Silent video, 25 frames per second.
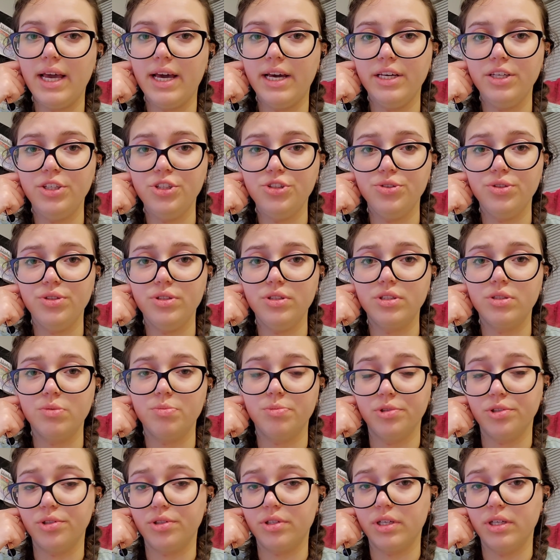I enjoyed this
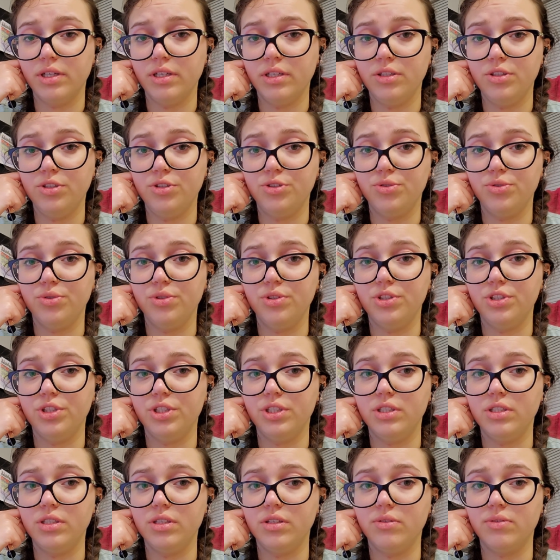book. I enjoyed
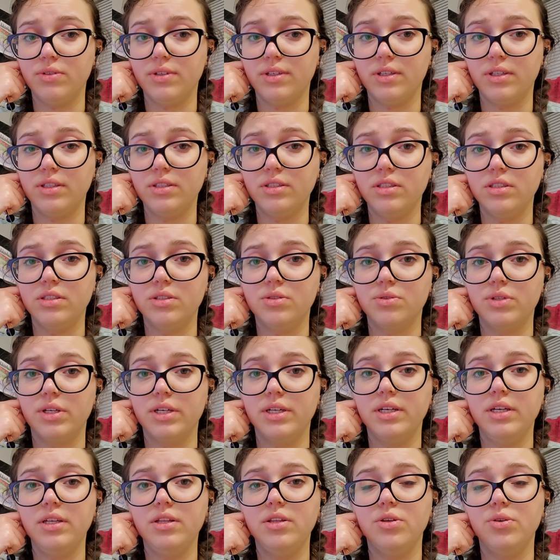Jason Reynolds'
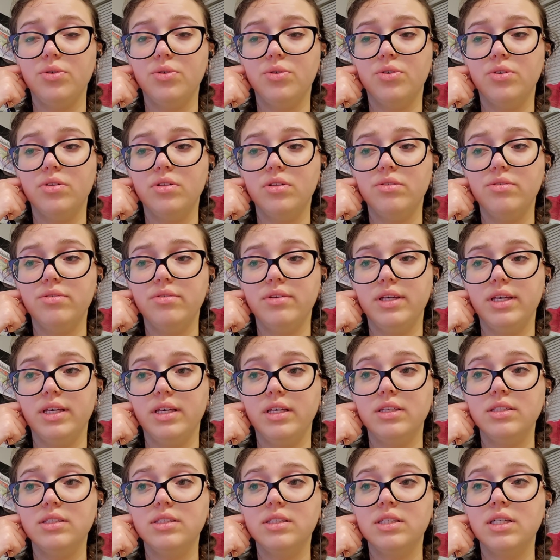writing. The only thing
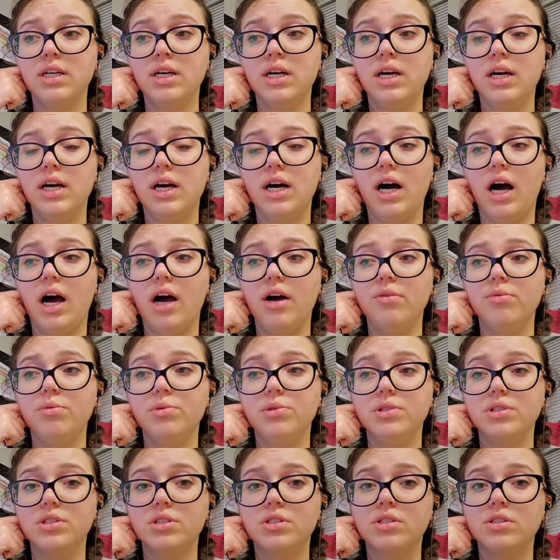is, I
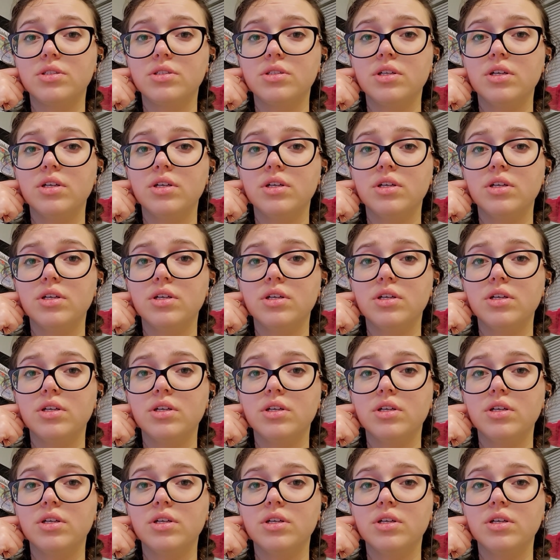was